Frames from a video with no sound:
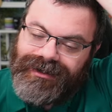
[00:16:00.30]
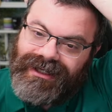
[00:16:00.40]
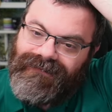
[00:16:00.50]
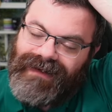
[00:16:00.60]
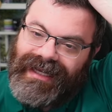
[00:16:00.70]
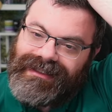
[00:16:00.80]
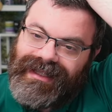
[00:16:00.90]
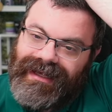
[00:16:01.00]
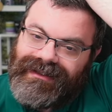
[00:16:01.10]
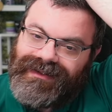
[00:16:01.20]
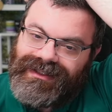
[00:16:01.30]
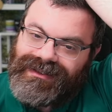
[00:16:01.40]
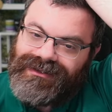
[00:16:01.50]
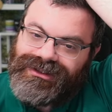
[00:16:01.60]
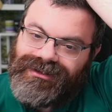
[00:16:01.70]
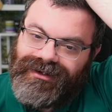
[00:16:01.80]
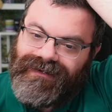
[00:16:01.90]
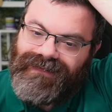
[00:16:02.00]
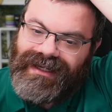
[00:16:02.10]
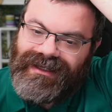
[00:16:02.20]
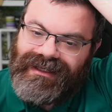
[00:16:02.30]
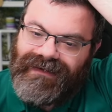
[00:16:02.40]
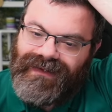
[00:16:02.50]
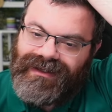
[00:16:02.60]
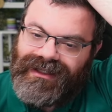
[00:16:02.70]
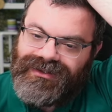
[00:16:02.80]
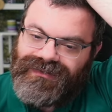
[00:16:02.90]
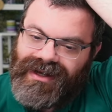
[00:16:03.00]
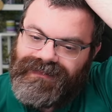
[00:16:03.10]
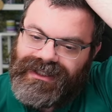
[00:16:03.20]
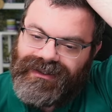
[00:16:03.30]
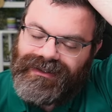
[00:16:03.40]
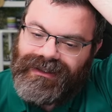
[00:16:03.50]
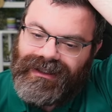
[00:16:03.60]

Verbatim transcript: you're going to find that in this solution, you're going to find a given interrupting